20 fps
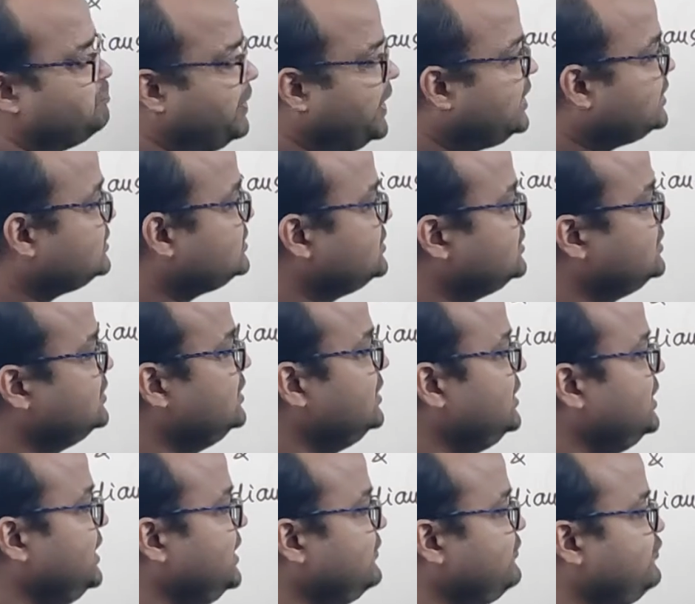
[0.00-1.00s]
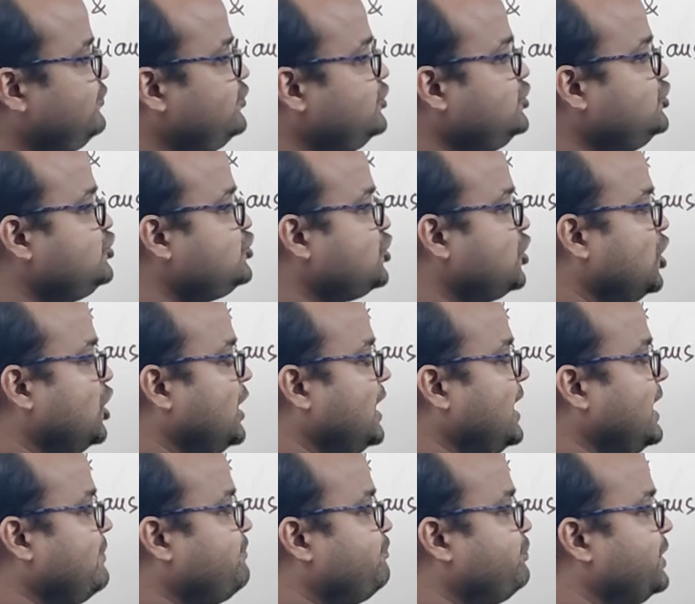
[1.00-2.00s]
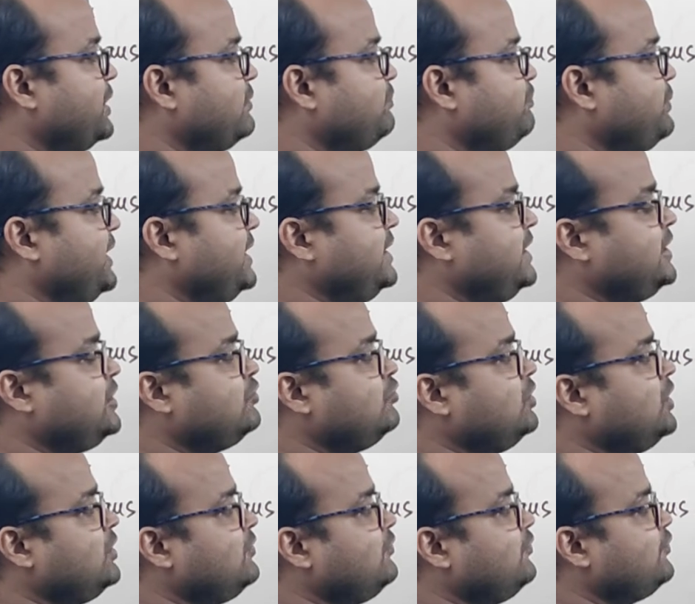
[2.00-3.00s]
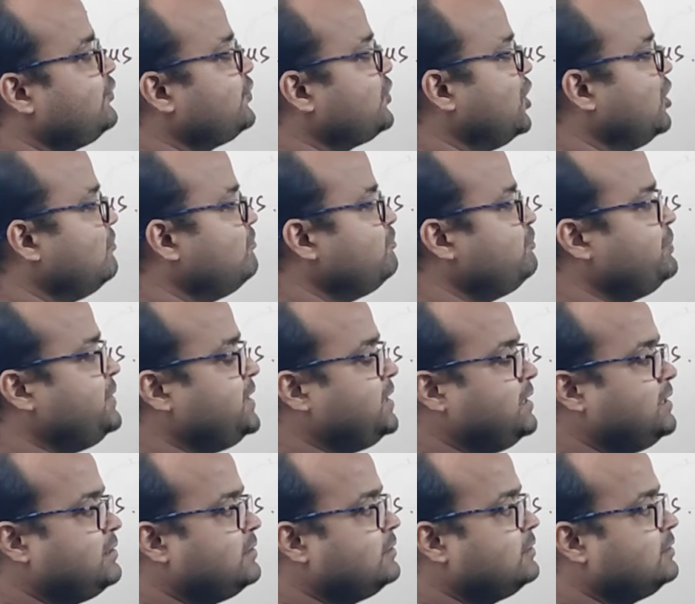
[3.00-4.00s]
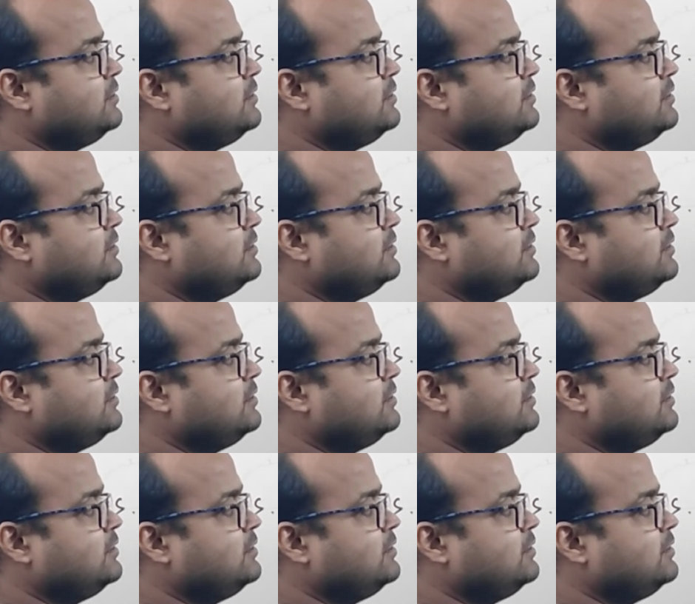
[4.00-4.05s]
But if you draw a perpendicular from B,